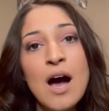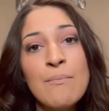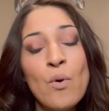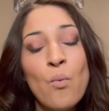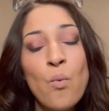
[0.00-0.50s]

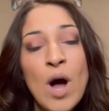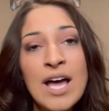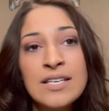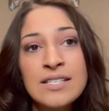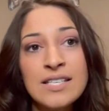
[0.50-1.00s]

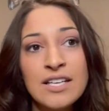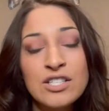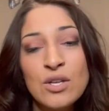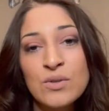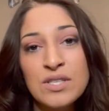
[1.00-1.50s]
What sets
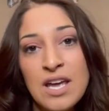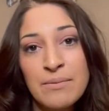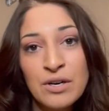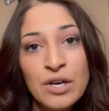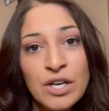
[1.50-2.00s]
those
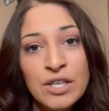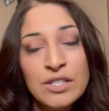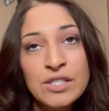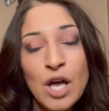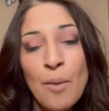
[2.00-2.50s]

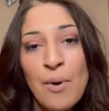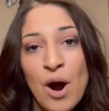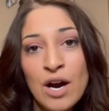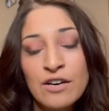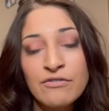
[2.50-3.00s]
neighborhoods
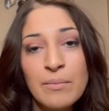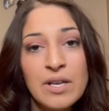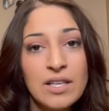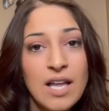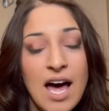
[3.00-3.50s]
apart from a
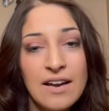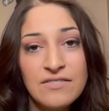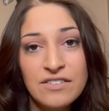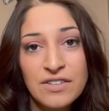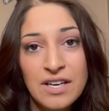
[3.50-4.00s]
lot of
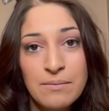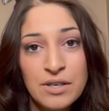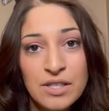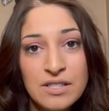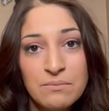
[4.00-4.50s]
different
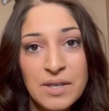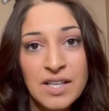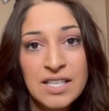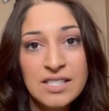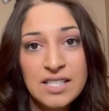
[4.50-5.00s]
neighborhoods in
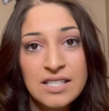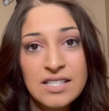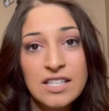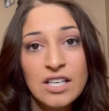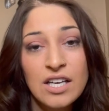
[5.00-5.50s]
Billings is
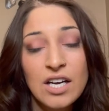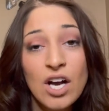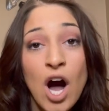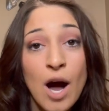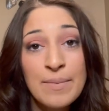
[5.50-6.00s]
the
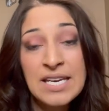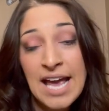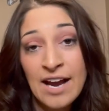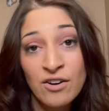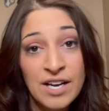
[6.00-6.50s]
common
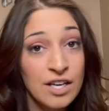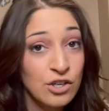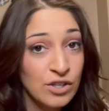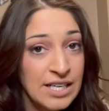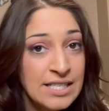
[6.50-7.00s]
area
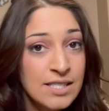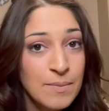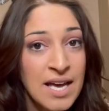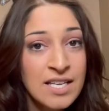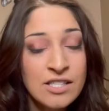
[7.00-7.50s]
green
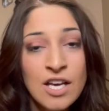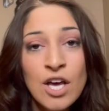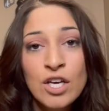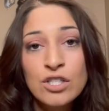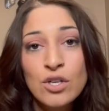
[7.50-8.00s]
space.
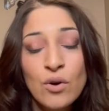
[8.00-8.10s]
So